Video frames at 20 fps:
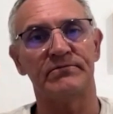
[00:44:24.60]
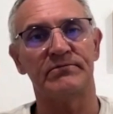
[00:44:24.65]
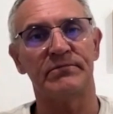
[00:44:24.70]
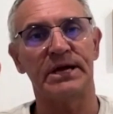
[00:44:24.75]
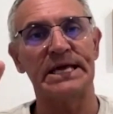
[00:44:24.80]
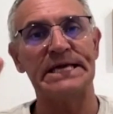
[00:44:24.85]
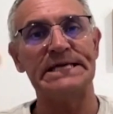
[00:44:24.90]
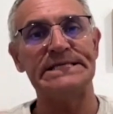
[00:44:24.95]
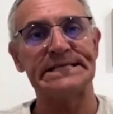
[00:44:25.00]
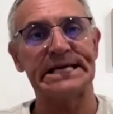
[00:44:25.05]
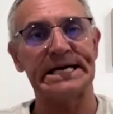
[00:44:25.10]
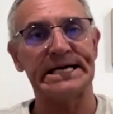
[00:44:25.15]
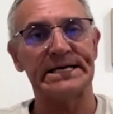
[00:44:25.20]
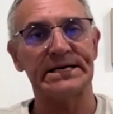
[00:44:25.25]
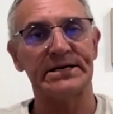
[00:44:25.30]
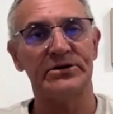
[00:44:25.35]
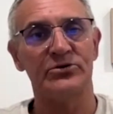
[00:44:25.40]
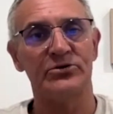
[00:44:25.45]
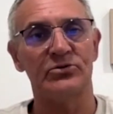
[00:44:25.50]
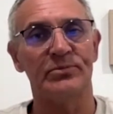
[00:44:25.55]
ease out
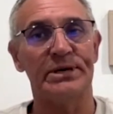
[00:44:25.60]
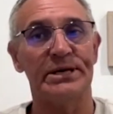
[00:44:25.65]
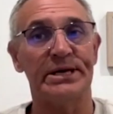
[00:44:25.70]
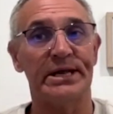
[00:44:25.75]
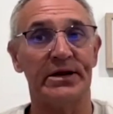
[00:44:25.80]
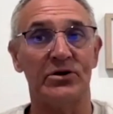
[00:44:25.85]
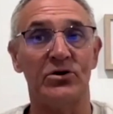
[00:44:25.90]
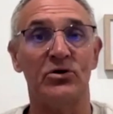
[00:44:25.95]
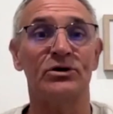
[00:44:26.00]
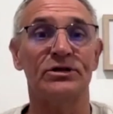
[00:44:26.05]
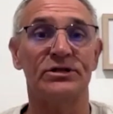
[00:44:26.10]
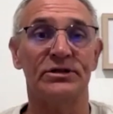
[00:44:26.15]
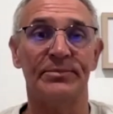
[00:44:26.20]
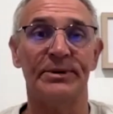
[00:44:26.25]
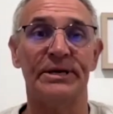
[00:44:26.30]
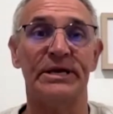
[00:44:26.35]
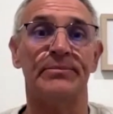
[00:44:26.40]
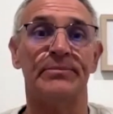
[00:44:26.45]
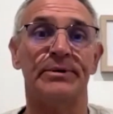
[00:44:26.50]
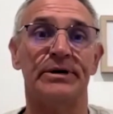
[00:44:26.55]
a little bit and look at the
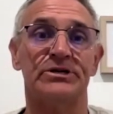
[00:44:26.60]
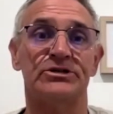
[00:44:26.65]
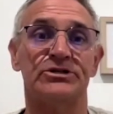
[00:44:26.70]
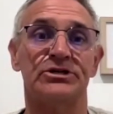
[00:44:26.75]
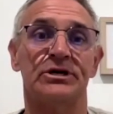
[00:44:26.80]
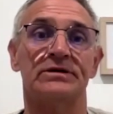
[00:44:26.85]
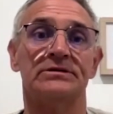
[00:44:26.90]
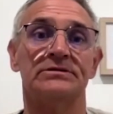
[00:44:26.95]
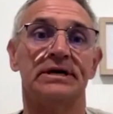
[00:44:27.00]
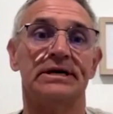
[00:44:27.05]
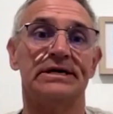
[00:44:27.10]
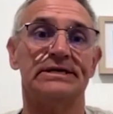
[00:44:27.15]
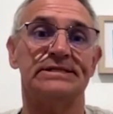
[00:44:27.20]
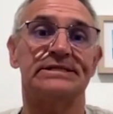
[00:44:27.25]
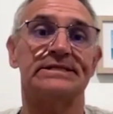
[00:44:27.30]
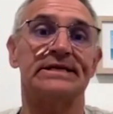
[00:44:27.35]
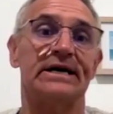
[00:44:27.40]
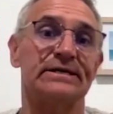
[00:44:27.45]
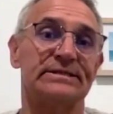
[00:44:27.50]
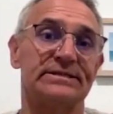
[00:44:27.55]
bigger picture and
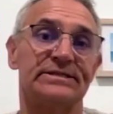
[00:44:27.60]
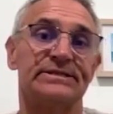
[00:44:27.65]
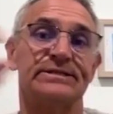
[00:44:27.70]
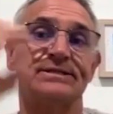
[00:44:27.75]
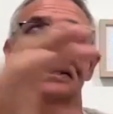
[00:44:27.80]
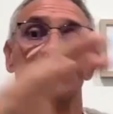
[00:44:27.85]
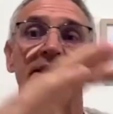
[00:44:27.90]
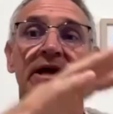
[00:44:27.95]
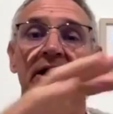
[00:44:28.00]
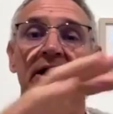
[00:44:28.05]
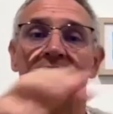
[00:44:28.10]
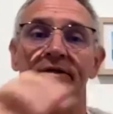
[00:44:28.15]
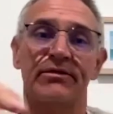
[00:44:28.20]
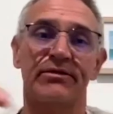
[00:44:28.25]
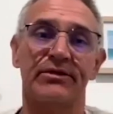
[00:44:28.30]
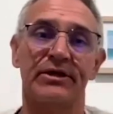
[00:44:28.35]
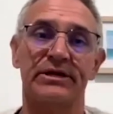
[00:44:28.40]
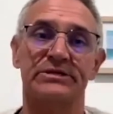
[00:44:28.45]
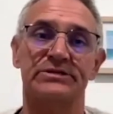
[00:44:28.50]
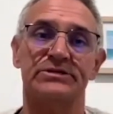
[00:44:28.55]
start to see other
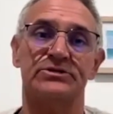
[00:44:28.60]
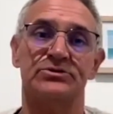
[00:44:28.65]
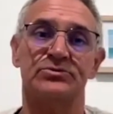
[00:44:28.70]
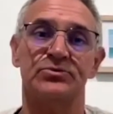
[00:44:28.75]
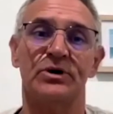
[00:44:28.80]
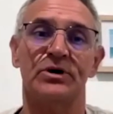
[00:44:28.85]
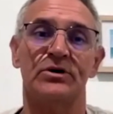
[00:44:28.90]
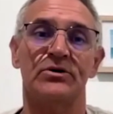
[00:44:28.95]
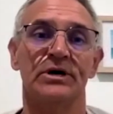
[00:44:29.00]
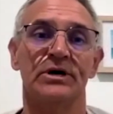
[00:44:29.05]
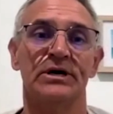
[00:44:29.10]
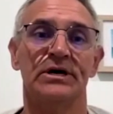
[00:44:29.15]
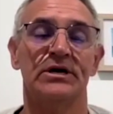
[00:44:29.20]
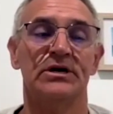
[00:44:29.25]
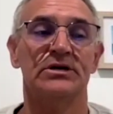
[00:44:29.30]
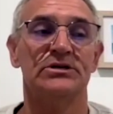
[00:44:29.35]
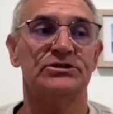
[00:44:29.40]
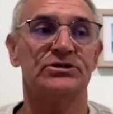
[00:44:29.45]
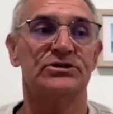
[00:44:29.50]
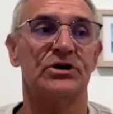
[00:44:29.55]
things as well.
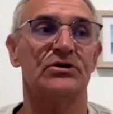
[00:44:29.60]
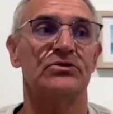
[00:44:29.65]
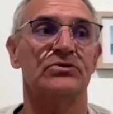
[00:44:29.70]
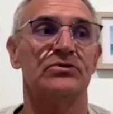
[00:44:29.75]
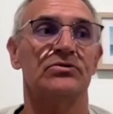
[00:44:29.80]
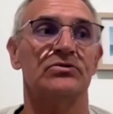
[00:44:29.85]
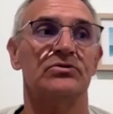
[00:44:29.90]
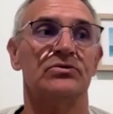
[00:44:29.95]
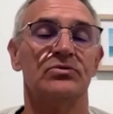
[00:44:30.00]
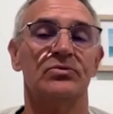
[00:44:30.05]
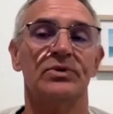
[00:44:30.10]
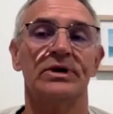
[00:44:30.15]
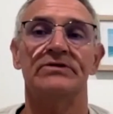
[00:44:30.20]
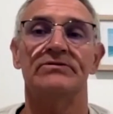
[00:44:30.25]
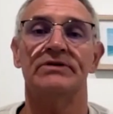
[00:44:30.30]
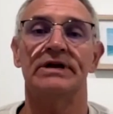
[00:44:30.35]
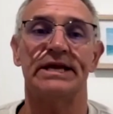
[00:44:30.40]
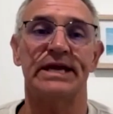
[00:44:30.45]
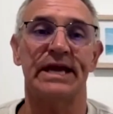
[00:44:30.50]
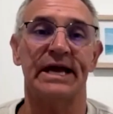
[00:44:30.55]
So
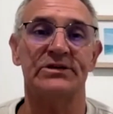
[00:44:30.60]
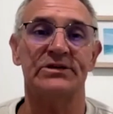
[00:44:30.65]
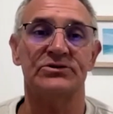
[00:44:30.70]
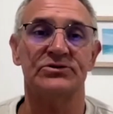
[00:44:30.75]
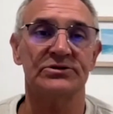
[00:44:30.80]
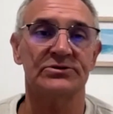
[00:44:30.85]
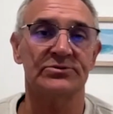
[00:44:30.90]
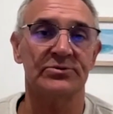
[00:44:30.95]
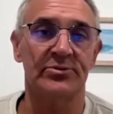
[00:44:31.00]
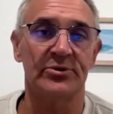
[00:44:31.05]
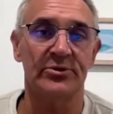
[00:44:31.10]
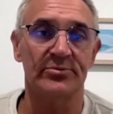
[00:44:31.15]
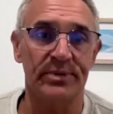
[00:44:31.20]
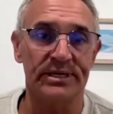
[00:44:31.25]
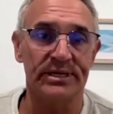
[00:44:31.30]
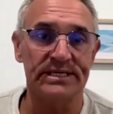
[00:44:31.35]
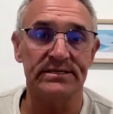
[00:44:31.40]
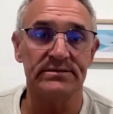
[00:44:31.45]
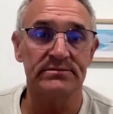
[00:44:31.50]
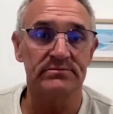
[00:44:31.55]
we're at gantries, we put
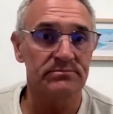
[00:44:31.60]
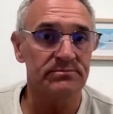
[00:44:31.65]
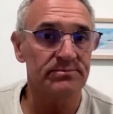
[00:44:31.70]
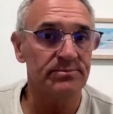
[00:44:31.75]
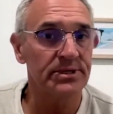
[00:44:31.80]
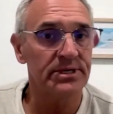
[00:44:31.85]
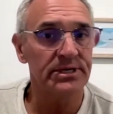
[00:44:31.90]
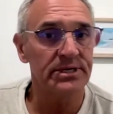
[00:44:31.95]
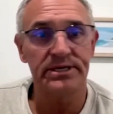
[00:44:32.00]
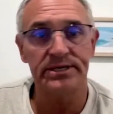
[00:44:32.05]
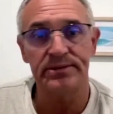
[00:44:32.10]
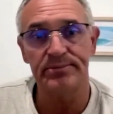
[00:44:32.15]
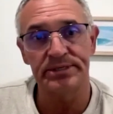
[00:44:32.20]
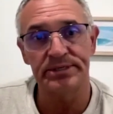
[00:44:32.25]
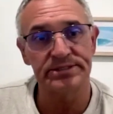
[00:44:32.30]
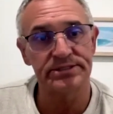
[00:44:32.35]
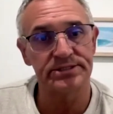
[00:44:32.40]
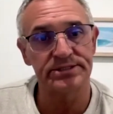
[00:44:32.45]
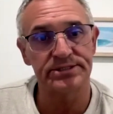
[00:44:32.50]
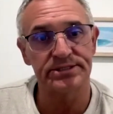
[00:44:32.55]
big
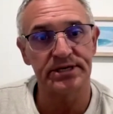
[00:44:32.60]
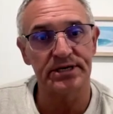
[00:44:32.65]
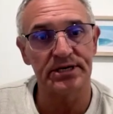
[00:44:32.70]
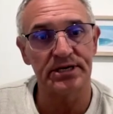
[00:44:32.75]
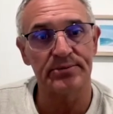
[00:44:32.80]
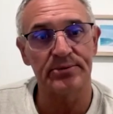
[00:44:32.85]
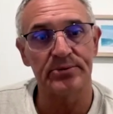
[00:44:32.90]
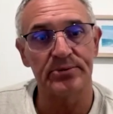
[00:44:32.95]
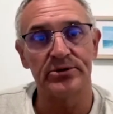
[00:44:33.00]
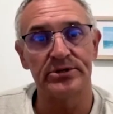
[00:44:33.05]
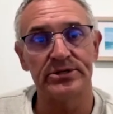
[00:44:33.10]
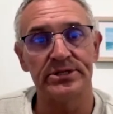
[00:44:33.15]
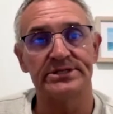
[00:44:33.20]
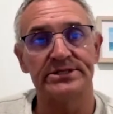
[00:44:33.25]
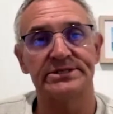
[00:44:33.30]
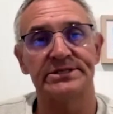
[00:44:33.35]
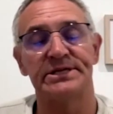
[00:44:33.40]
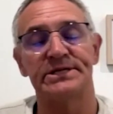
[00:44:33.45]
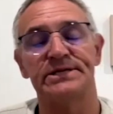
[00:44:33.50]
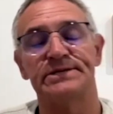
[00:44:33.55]
bits of steel up, and we're in the
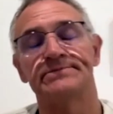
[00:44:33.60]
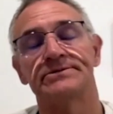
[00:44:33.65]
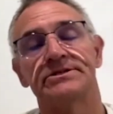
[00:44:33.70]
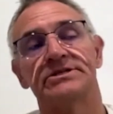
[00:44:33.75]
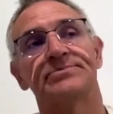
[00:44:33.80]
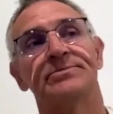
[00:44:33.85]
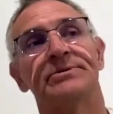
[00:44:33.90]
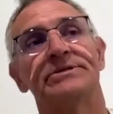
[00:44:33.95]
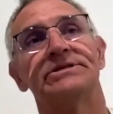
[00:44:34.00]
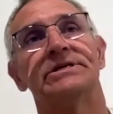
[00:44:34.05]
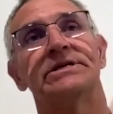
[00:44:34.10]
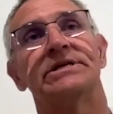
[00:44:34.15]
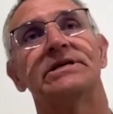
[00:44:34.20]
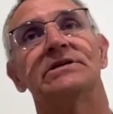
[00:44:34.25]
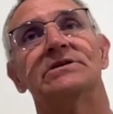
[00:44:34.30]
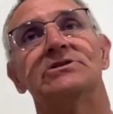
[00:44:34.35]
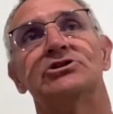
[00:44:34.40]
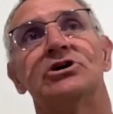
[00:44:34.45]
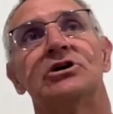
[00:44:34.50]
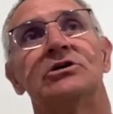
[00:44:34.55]
city. This
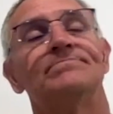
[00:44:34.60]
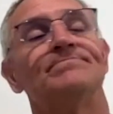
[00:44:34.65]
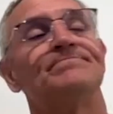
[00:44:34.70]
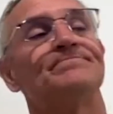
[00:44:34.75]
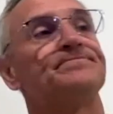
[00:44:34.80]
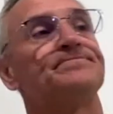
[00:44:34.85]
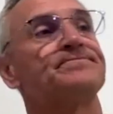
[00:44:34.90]
particular job,